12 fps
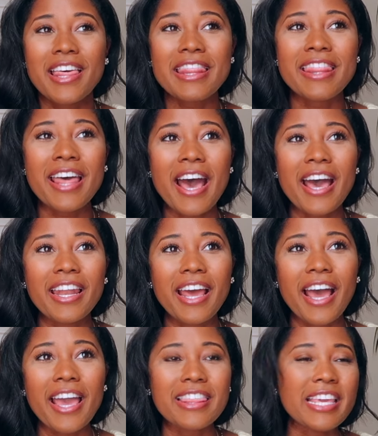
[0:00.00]
that
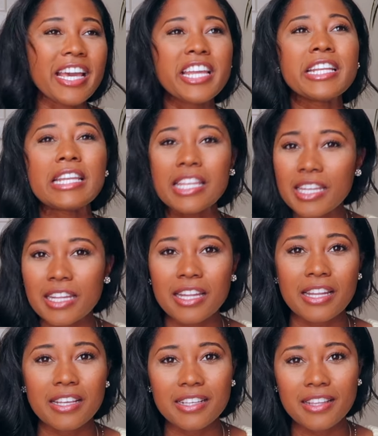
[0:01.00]
I think I
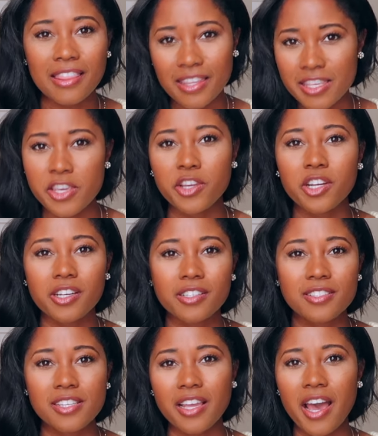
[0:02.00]
needed the
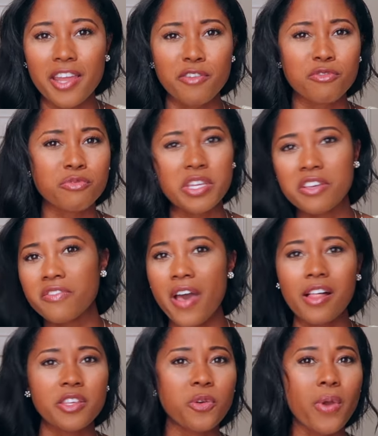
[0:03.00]
year to kind of
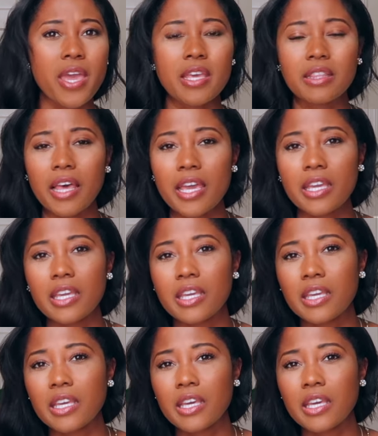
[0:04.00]
reevaluate, like,